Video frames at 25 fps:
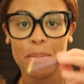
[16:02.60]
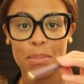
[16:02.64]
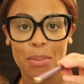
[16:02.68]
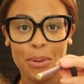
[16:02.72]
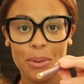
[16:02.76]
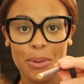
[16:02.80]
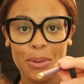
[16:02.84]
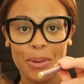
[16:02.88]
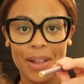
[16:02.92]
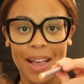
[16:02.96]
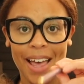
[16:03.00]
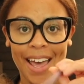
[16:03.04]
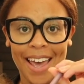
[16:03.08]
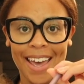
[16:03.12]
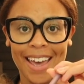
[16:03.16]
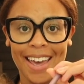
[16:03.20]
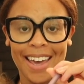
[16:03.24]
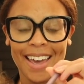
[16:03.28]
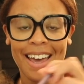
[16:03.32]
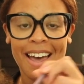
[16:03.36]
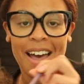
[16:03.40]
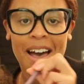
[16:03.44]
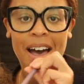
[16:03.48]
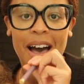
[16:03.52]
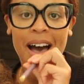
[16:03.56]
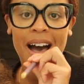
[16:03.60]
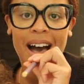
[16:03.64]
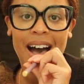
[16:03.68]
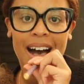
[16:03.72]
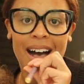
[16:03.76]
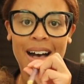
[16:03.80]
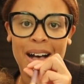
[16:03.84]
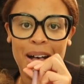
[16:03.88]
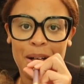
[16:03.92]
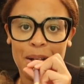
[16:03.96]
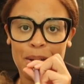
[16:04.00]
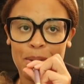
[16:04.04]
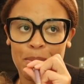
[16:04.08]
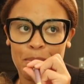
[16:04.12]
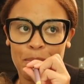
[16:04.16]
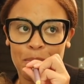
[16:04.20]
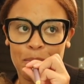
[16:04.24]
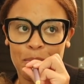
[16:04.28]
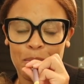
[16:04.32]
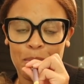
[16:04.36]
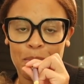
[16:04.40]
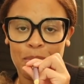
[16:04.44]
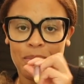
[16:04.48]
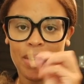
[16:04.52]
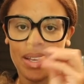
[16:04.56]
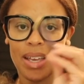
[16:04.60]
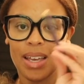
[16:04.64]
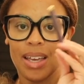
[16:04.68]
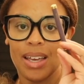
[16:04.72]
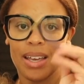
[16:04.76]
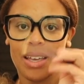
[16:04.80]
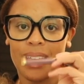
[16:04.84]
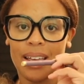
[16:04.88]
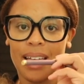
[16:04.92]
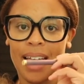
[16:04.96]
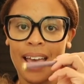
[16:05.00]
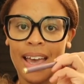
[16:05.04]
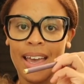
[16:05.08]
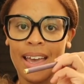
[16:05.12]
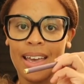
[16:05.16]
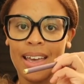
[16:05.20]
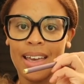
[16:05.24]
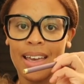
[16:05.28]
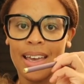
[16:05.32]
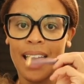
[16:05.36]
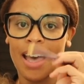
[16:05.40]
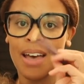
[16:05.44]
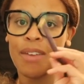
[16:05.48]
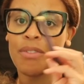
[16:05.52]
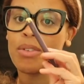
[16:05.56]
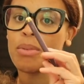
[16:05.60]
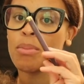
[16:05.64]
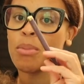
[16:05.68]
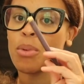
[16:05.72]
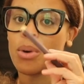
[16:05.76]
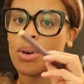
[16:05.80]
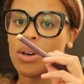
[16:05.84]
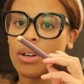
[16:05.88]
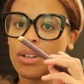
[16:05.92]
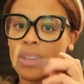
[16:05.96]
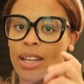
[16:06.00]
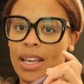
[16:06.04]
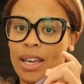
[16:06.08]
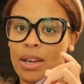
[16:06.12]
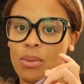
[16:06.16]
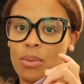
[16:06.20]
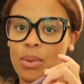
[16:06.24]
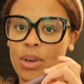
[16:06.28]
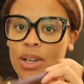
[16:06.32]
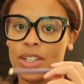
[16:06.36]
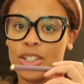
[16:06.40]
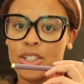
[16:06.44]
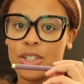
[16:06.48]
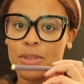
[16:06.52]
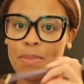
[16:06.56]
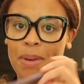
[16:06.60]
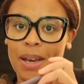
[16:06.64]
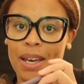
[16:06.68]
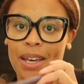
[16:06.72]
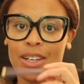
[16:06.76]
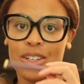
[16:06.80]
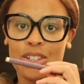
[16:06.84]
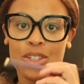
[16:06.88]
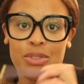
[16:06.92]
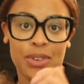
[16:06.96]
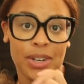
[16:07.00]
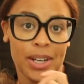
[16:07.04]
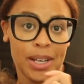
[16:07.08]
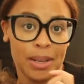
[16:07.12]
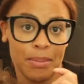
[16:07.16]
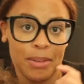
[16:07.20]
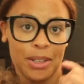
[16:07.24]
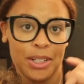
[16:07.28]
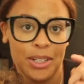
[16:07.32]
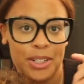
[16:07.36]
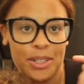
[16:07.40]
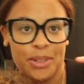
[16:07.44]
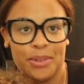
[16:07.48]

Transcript: pull a um, a Evan-Moor language page for him to